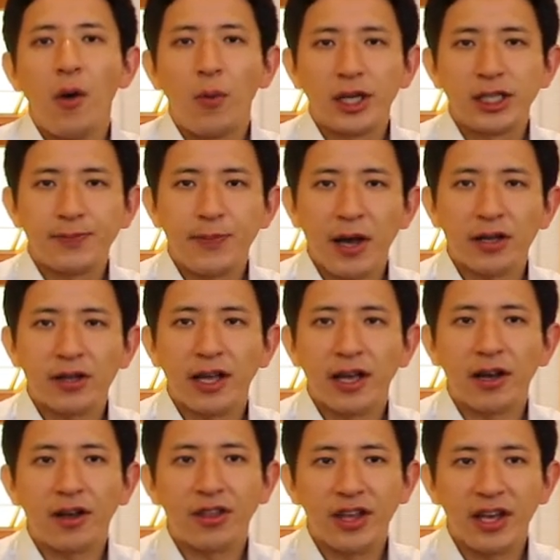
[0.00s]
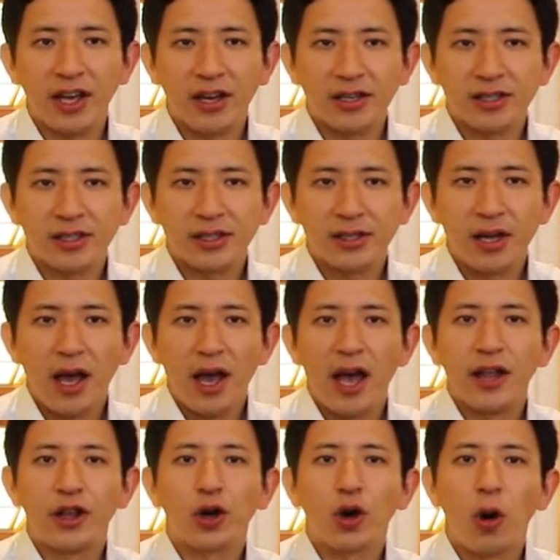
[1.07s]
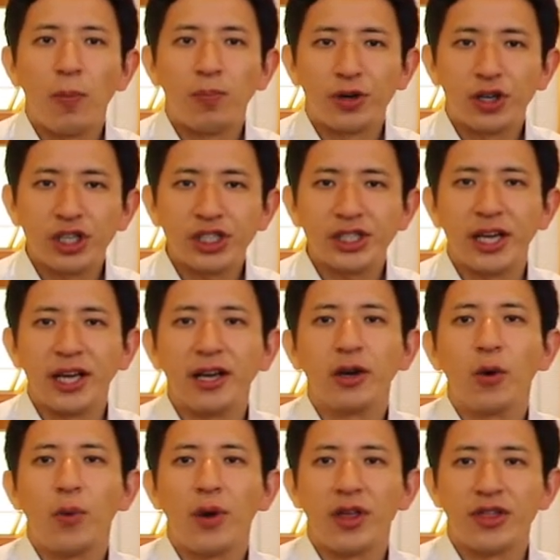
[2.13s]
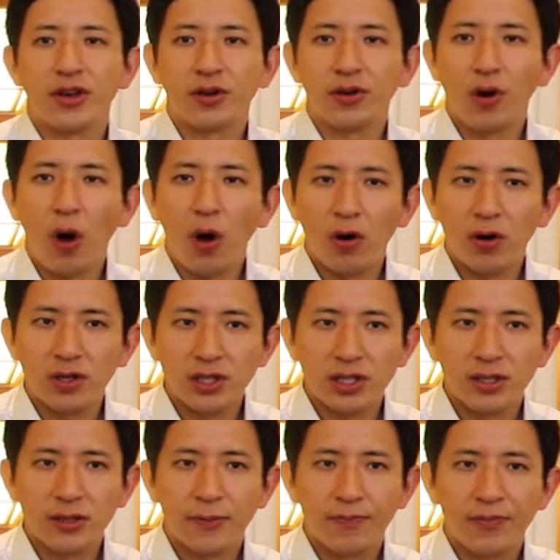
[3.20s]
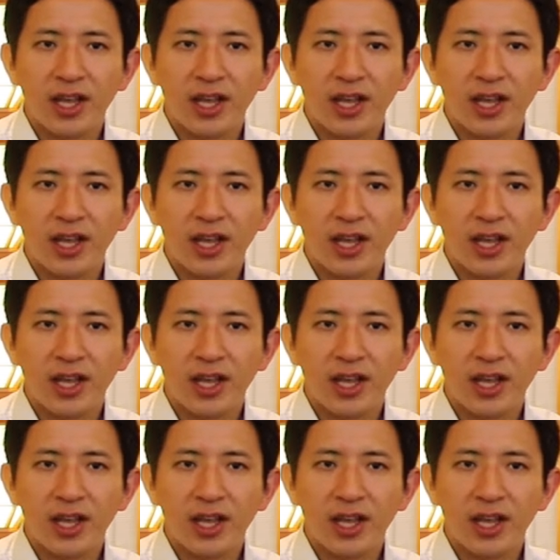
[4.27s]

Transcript: respecting things, and conversing with clothes,